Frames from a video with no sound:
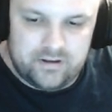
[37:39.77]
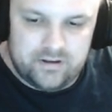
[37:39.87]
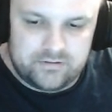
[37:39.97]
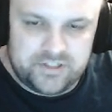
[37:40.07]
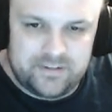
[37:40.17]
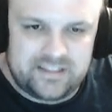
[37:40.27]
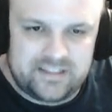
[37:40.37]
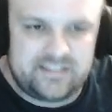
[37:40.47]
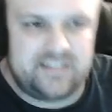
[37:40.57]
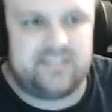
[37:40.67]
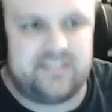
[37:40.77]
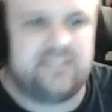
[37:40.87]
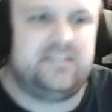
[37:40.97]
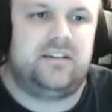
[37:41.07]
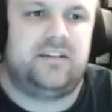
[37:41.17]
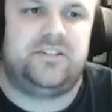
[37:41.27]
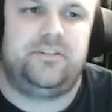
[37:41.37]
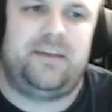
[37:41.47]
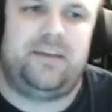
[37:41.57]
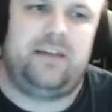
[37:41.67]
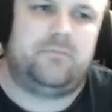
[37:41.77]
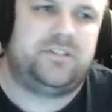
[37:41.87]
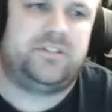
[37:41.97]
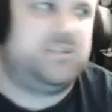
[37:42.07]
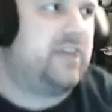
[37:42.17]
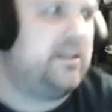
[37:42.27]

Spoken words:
doing these things, it's not too bad once you kind of